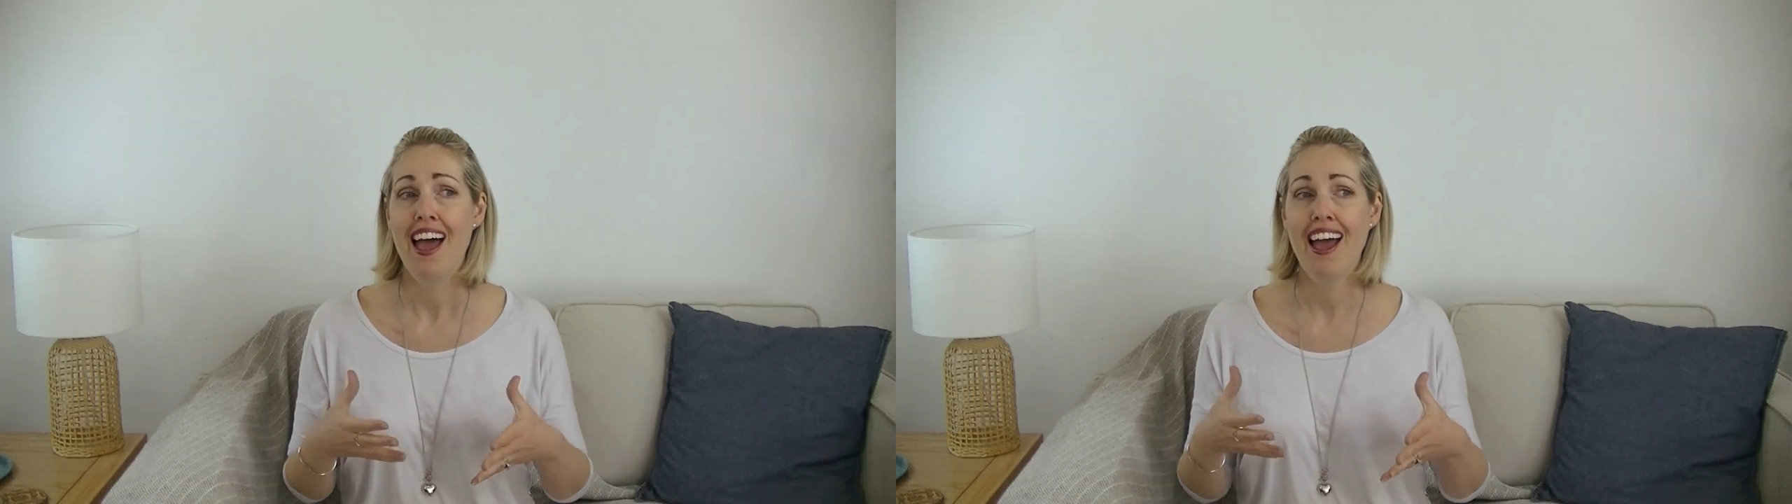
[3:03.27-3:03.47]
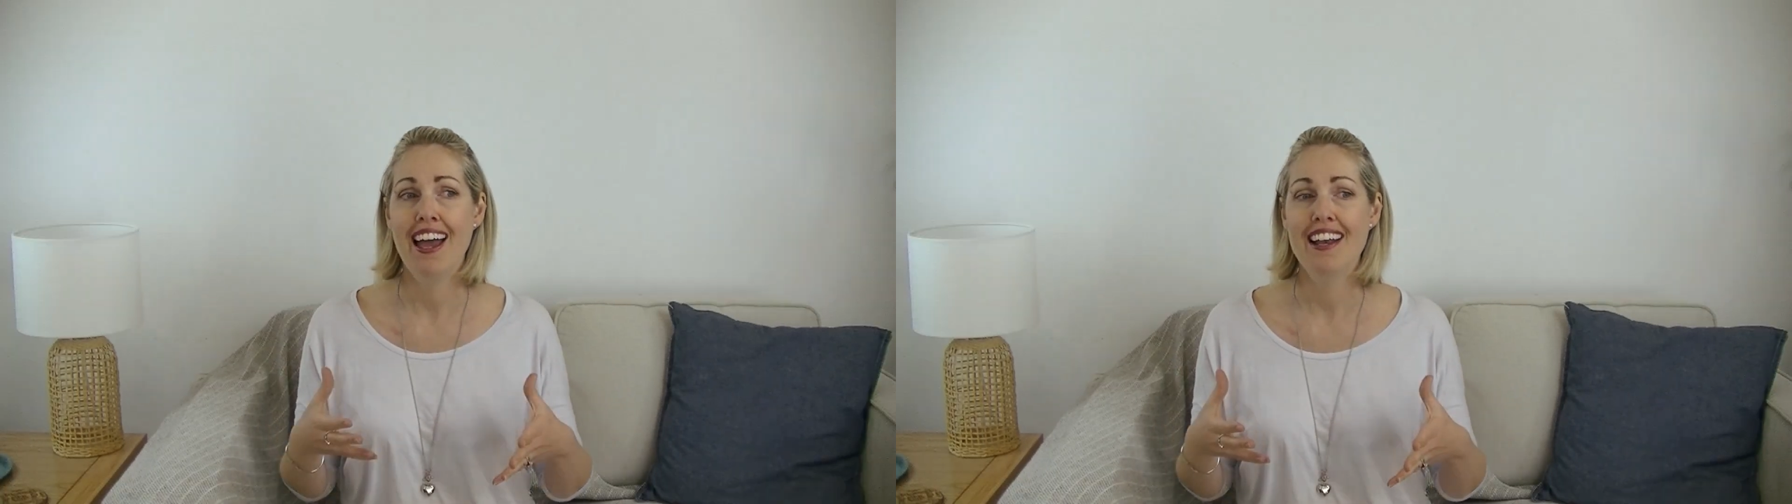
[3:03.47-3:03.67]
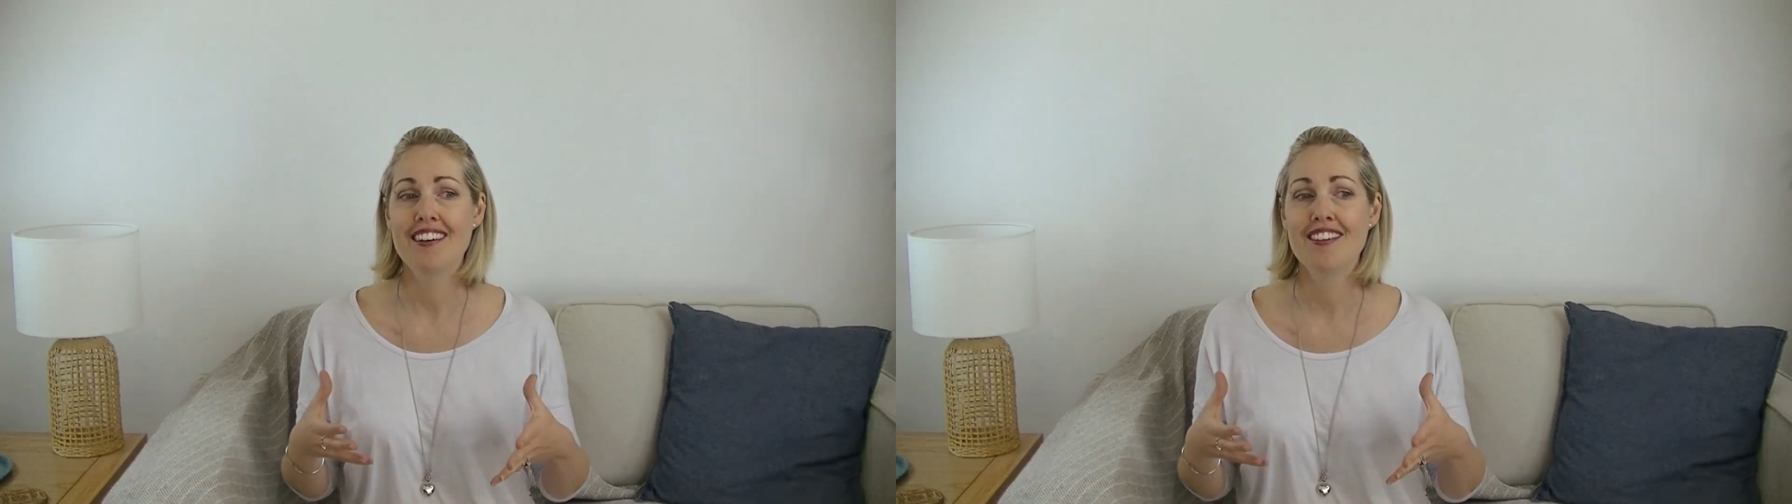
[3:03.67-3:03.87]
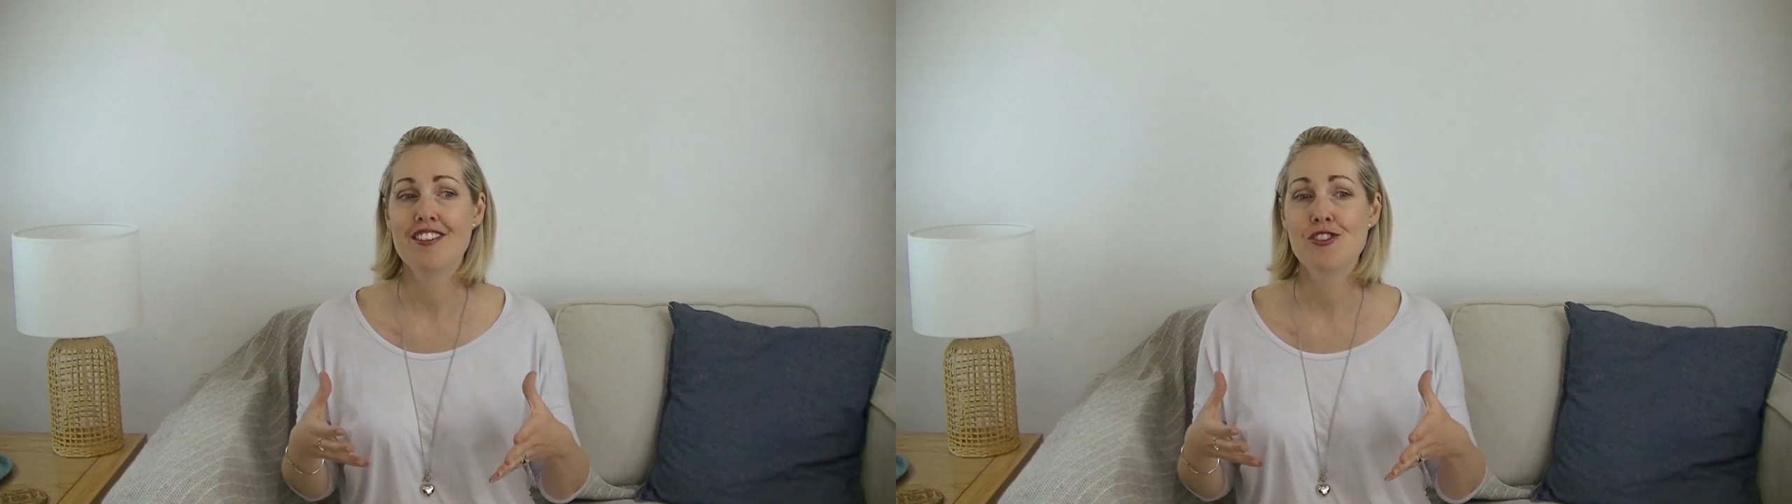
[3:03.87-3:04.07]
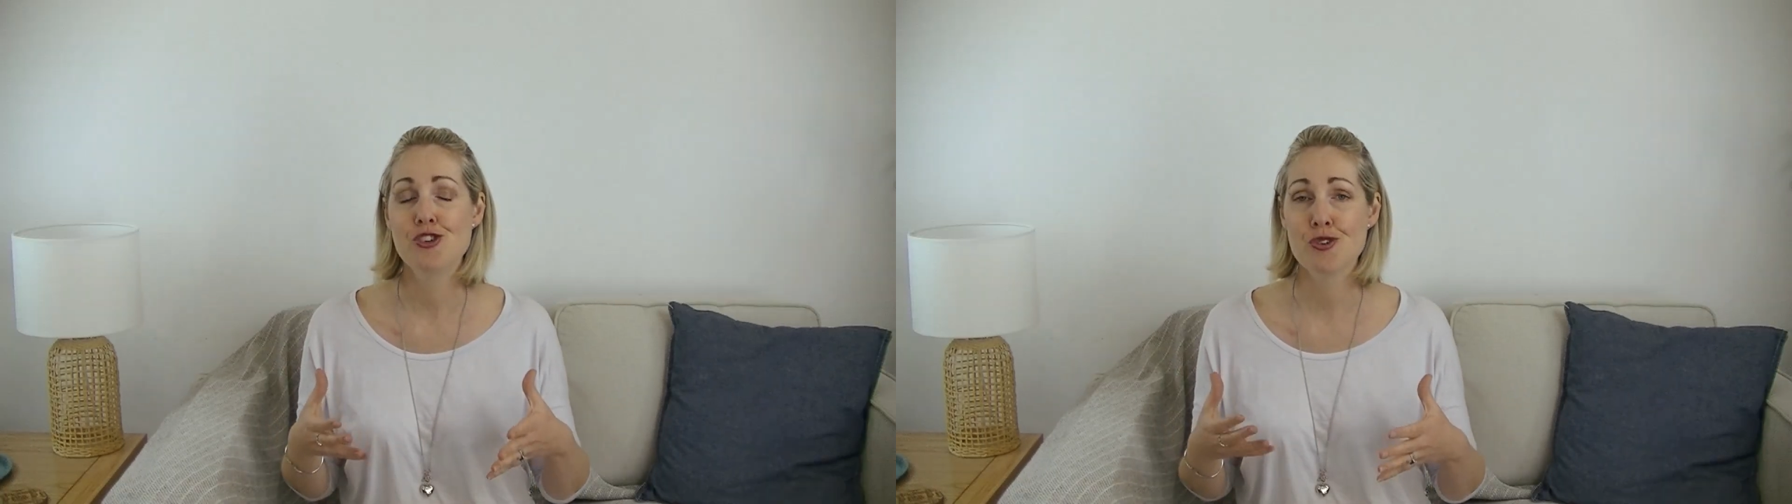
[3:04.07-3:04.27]
And
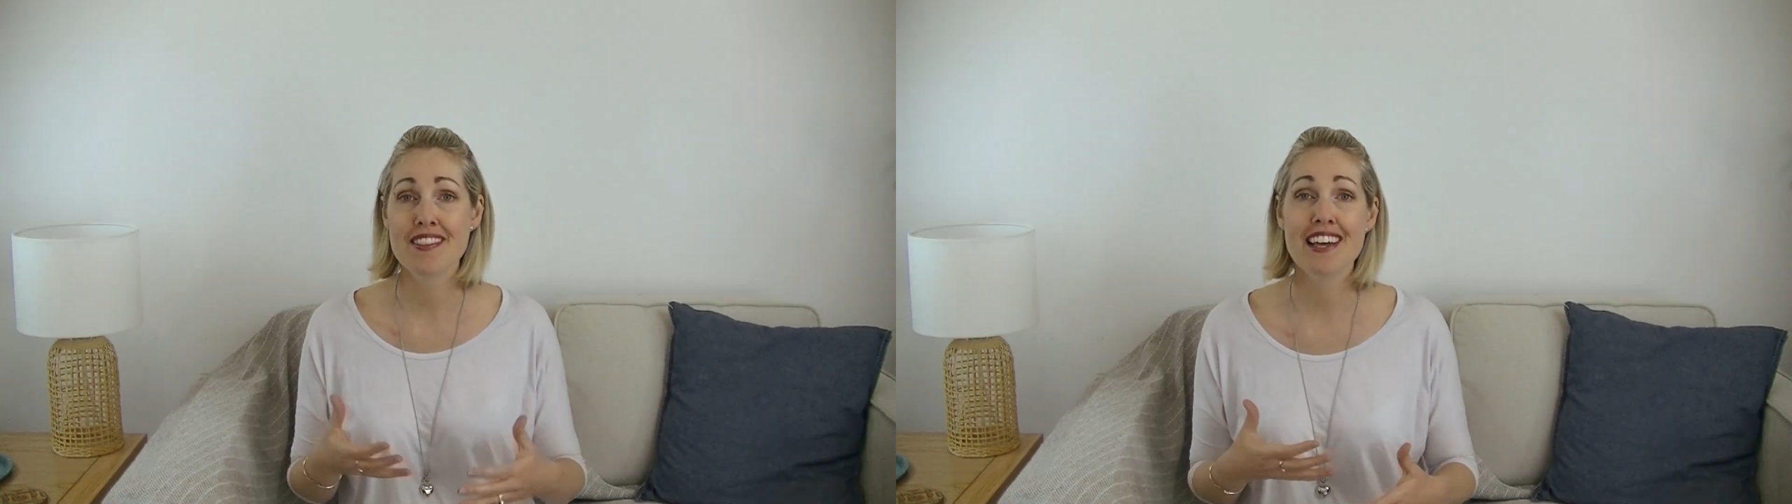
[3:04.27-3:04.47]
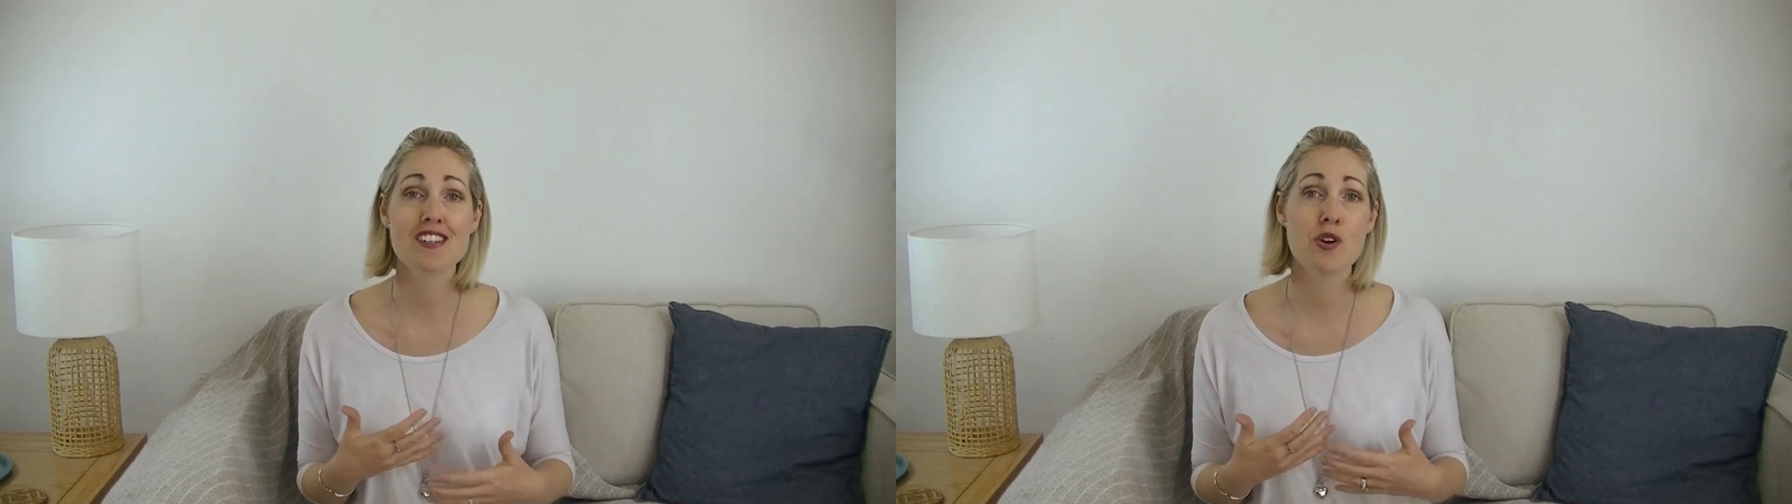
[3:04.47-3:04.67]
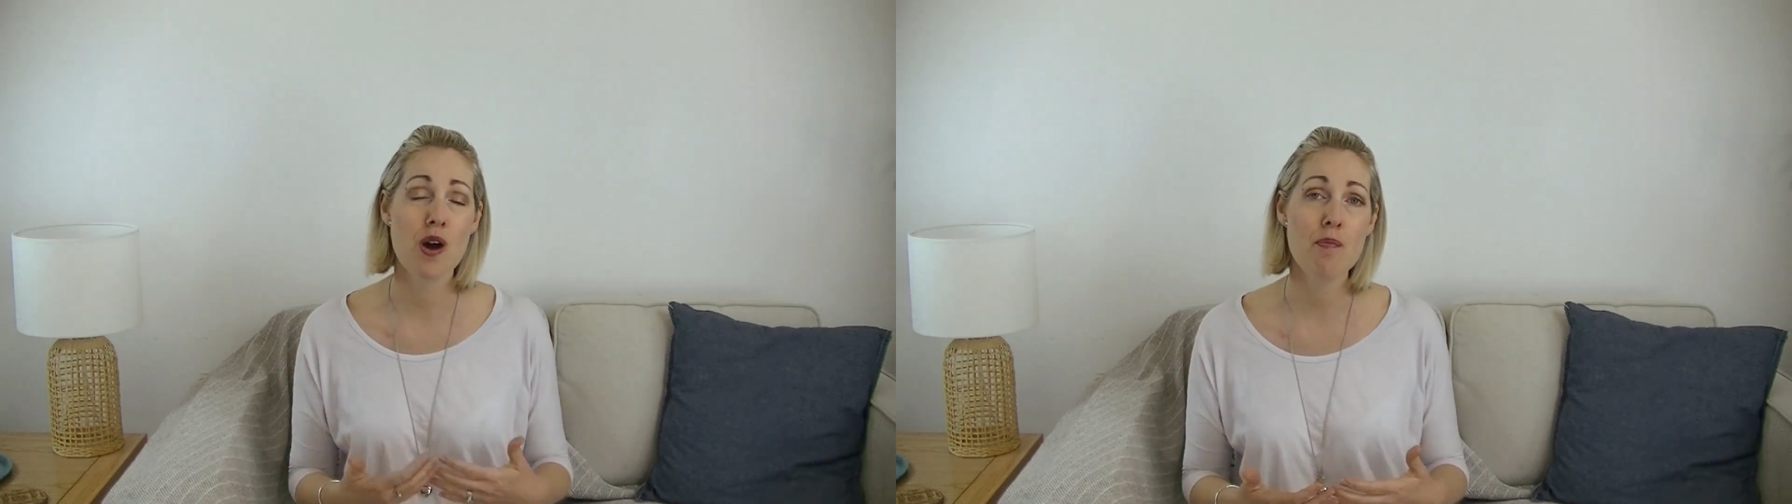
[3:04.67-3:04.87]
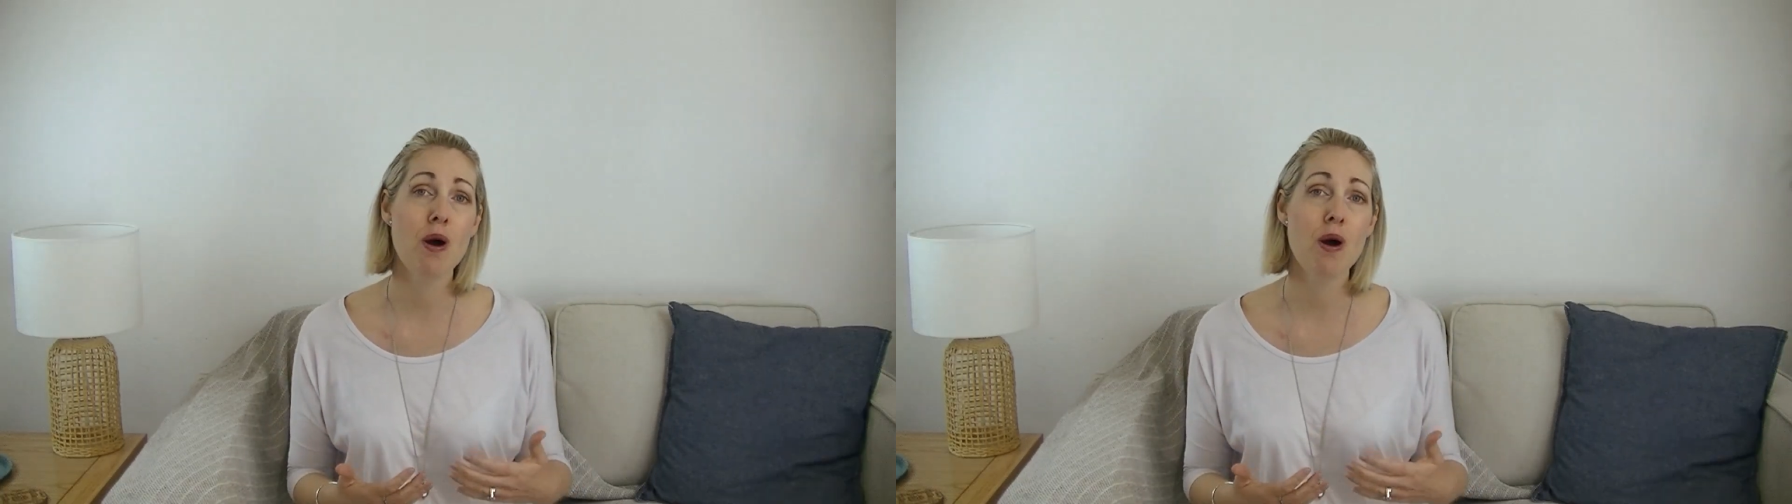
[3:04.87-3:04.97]
during that time,